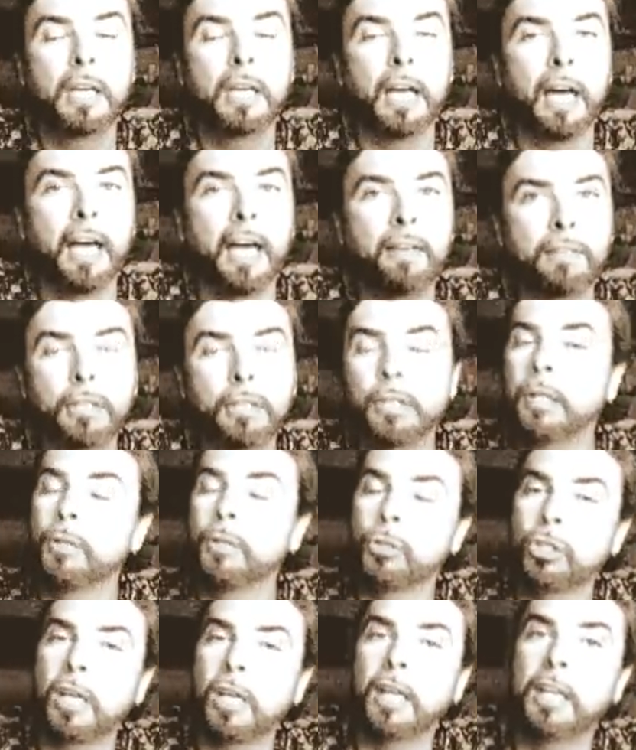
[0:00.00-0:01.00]
I have a good
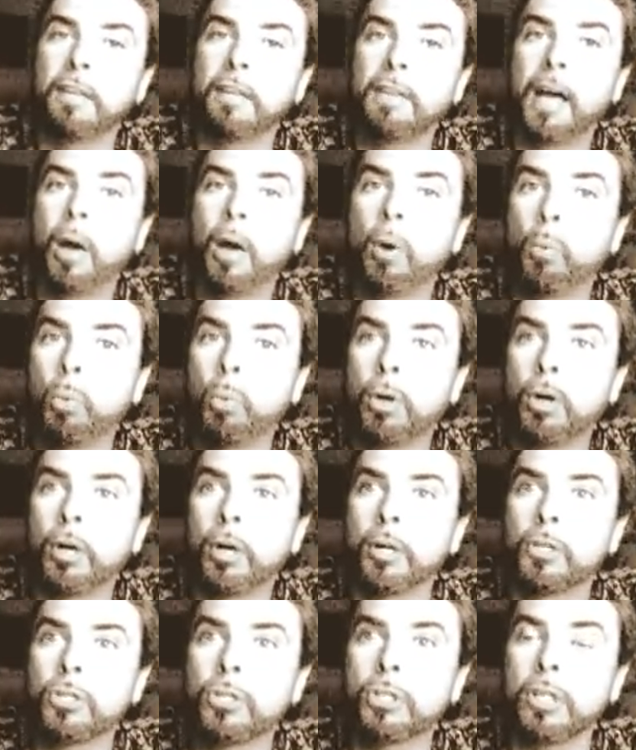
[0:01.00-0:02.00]
understanding of how it
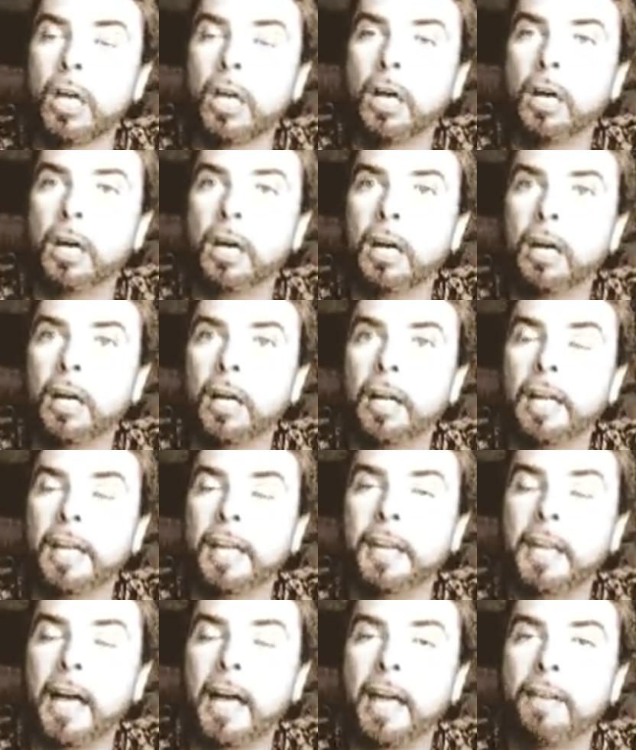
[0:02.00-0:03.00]
works,
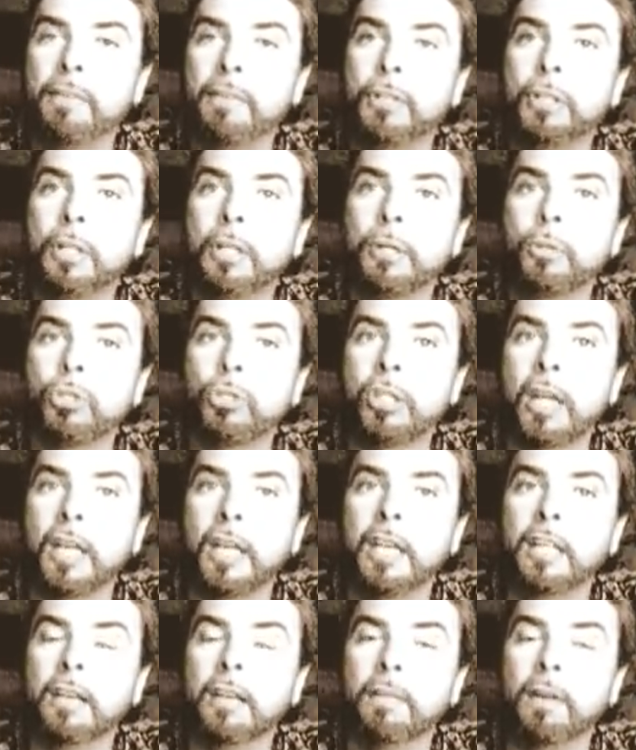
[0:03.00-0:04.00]
and I have a good
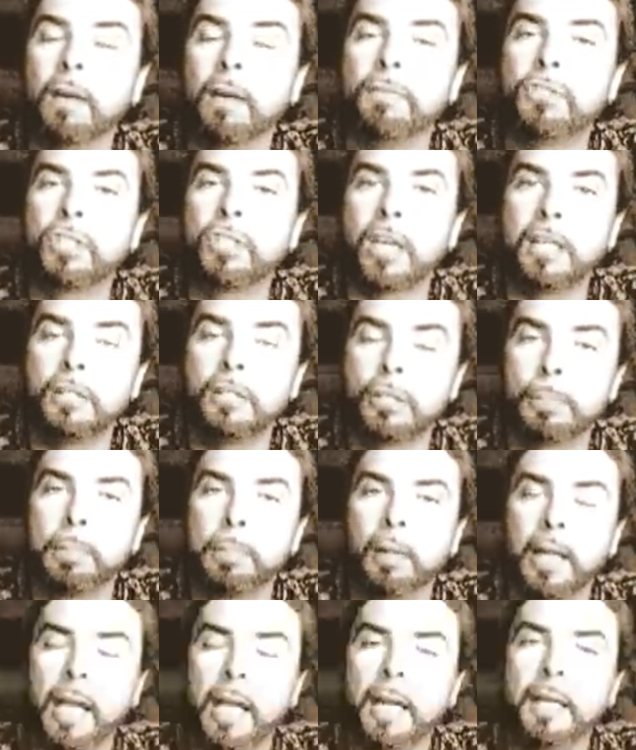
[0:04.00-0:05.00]
understanding of Satan's
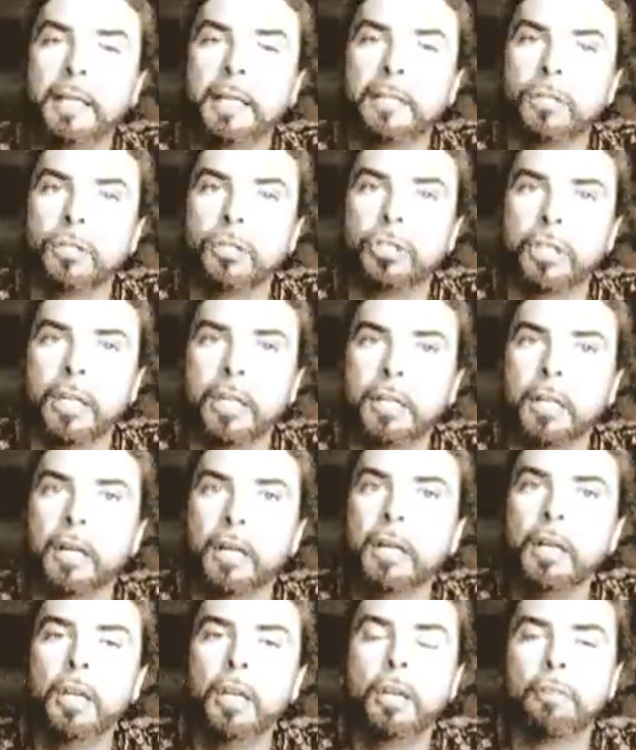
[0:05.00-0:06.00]
plan and his agenda
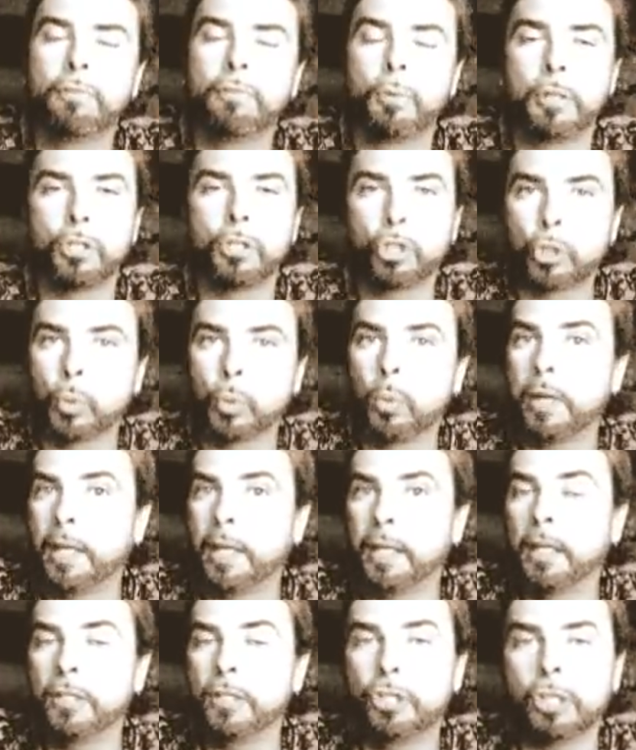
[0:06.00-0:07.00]
for
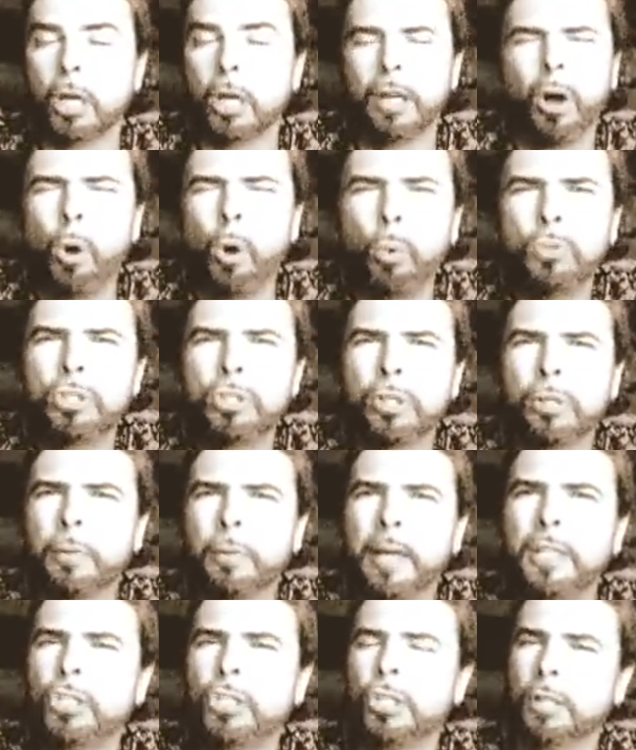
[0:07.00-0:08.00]
destroying a whole
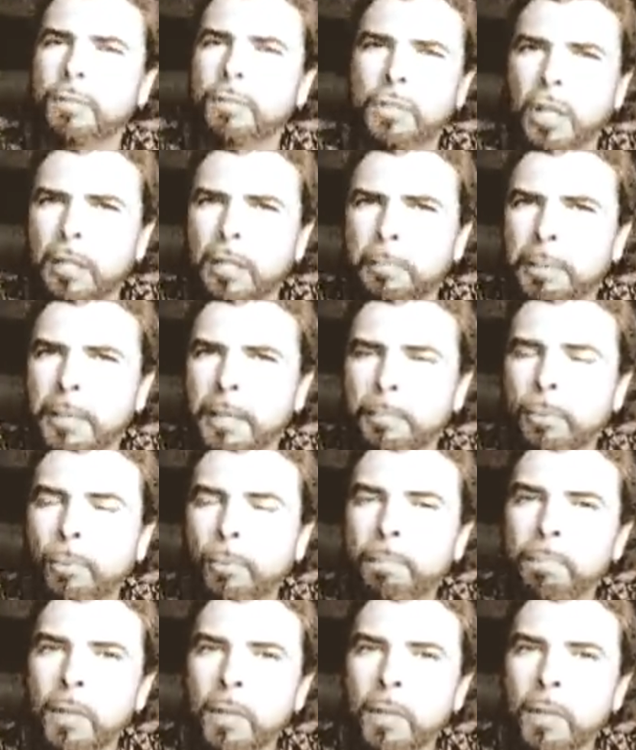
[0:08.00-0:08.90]
generation of young people.